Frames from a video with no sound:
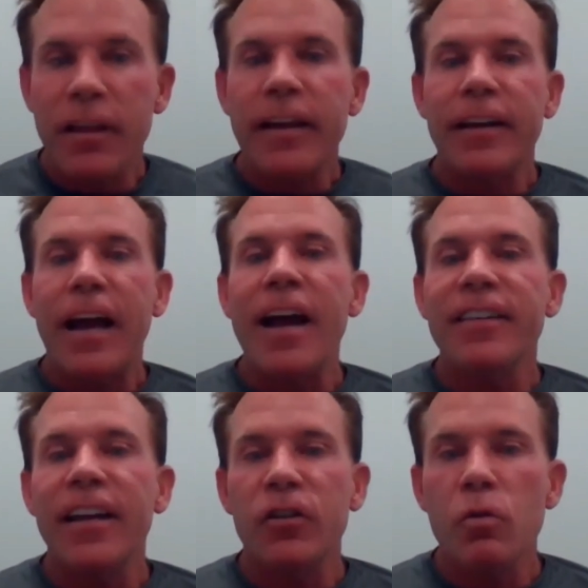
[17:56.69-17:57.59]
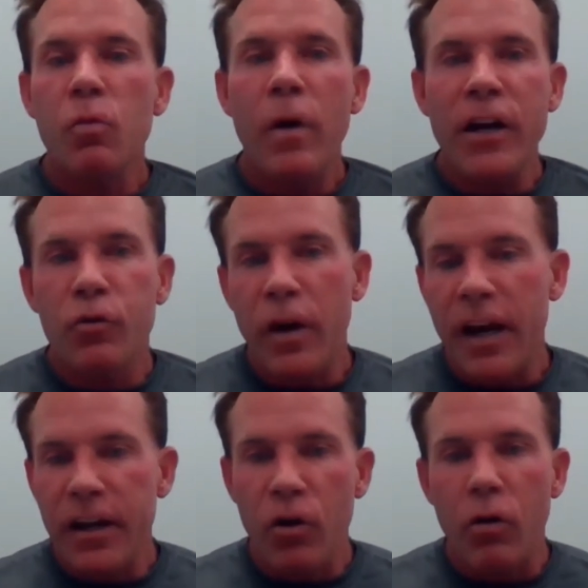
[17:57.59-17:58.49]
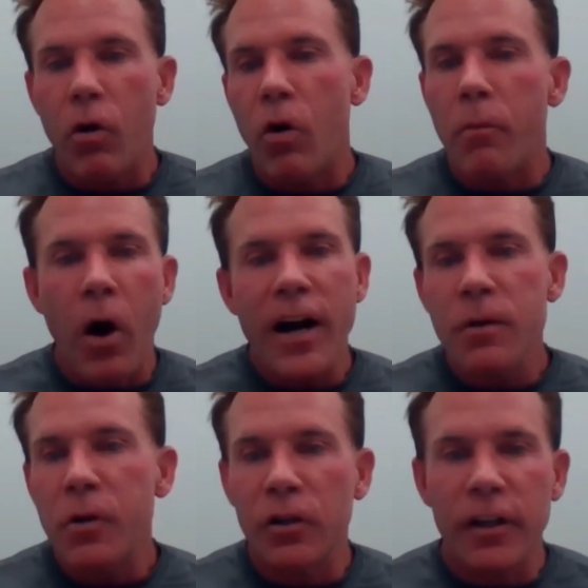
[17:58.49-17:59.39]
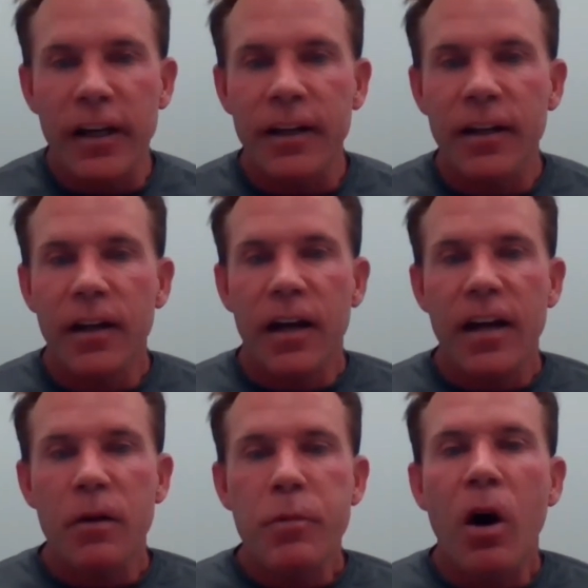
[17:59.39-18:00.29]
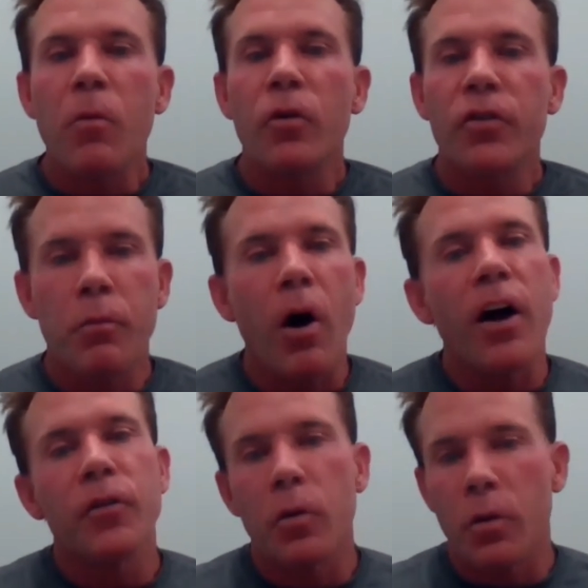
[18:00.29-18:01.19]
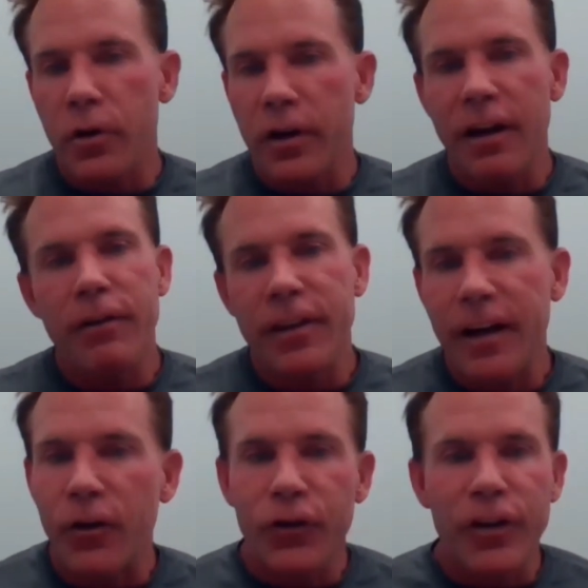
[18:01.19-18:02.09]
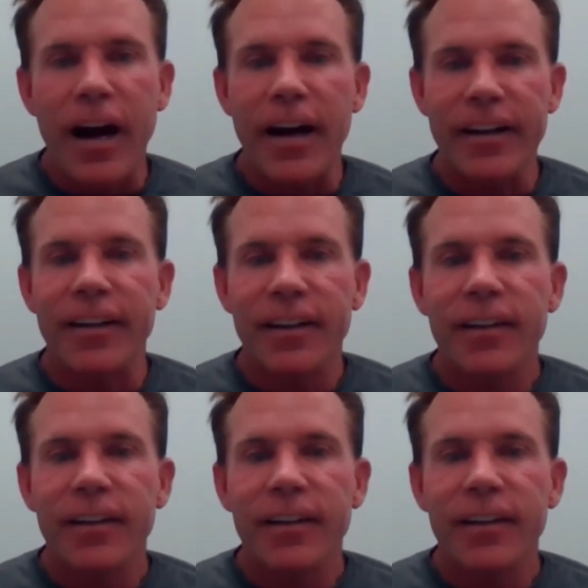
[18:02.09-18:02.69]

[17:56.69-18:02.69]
But guys that do weight training or bodybuilding, it'd be almost impossible to bring everything outside.